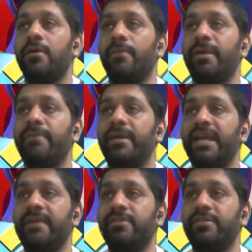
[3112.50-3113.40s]
big
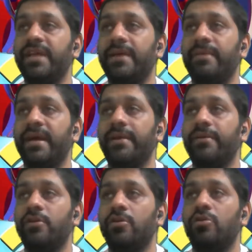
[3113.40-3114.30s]
names in them, and
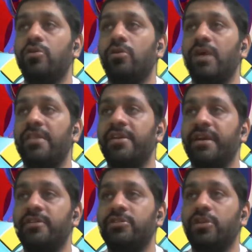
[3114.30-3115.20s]
as a
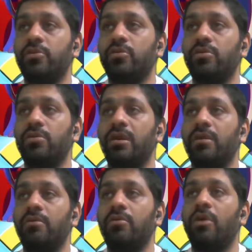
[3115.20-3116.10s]
youngster to
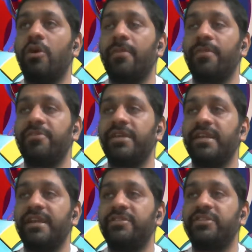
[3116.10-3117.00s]
go out on the
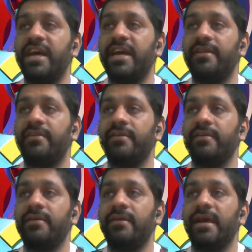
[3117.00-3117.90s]
scene and shine
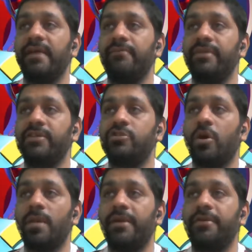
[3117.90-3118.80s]
and make
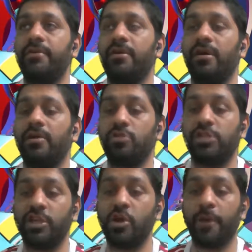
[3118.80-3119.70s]
sure that to
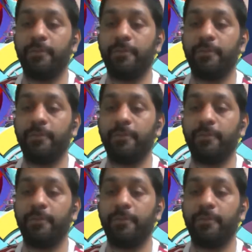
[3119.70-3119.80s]
secure a